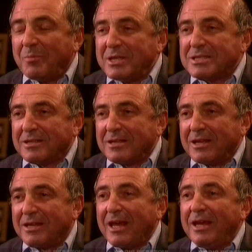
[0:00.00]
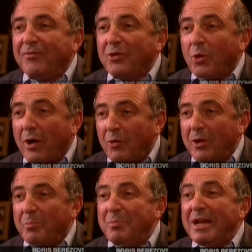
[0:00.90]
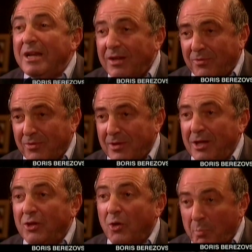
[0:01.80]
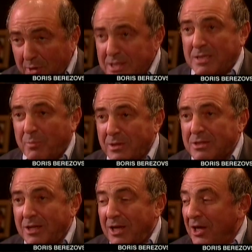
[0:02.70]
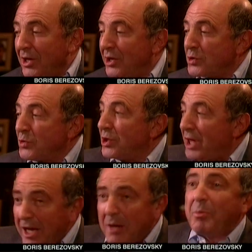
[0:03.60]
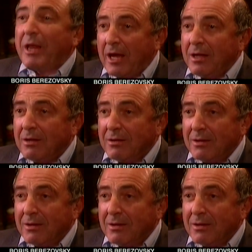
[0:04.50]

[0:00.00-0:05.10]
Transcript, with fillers: means if Lugovoy believe in your principles, he should take a plane,